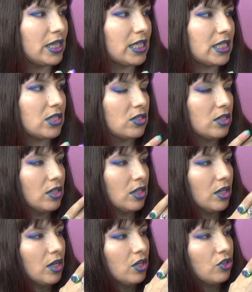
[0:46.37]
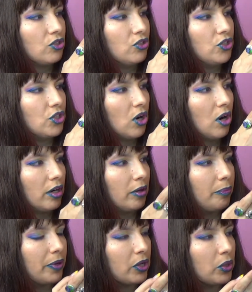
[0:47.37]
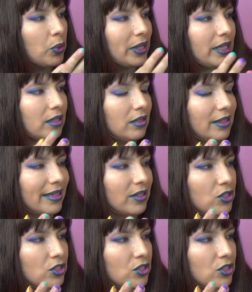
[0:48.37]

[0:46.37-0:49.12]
This is the dark periwinkle, like a